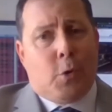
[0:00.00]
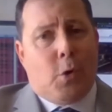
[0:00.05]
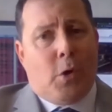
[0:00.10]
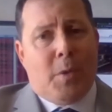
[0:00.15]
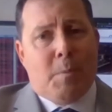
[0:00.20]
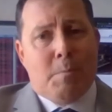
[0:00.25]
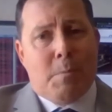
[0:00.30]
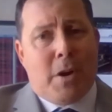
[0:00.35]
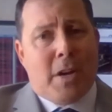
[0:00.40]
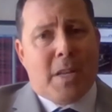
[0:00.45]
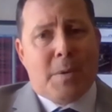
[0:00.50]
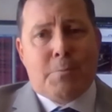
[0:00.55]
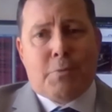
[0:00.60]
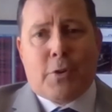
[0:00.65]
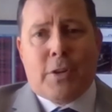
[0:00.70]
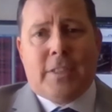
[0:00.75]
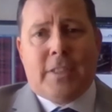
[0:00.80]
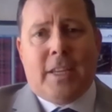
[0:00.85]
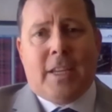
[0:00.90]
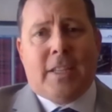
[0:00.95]
all the money
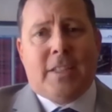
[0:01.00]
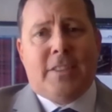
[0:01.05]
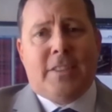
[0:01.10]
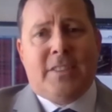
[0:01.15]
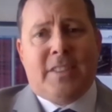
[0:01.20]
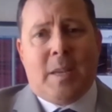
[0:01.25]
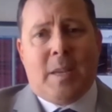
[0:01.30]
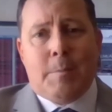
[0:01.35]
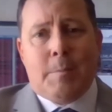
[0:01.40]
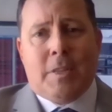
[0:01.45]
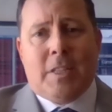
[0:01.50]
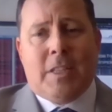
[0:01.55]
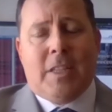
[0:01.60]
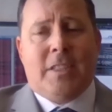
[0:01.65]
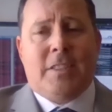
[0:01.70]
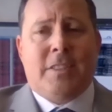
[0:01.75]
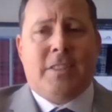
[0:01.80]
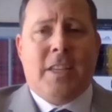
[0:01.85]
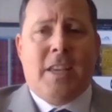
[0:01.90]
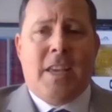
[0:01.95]
printing and
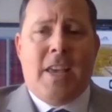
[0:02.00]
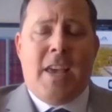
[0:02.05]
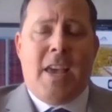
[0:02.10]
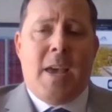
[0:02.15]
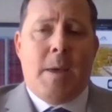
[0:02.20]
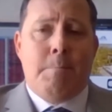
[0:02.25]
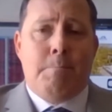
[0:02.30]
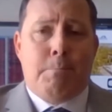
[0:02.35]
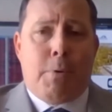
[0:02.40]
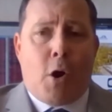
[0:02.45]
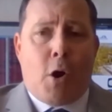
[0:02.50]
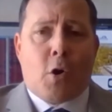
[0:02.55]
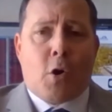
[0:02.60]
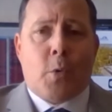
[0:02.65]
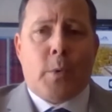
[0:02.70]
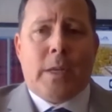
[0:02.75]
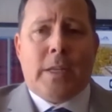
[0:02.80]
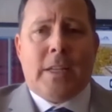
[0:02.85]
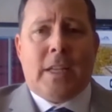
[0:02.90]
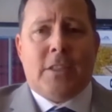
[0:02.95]
stimulus and
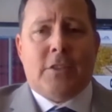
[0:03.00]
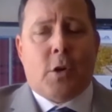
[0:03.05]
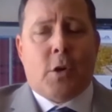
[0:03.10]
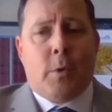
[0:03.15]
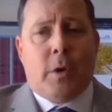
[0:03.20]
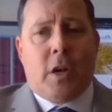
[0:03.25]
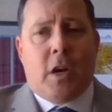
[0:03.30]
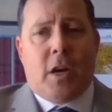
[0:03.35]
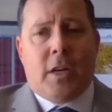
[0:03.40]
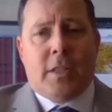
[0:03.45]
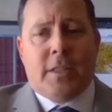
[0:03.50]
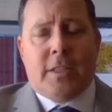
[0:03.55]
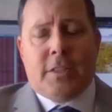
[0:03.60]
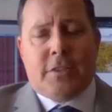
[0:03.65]
borrowing that's going on.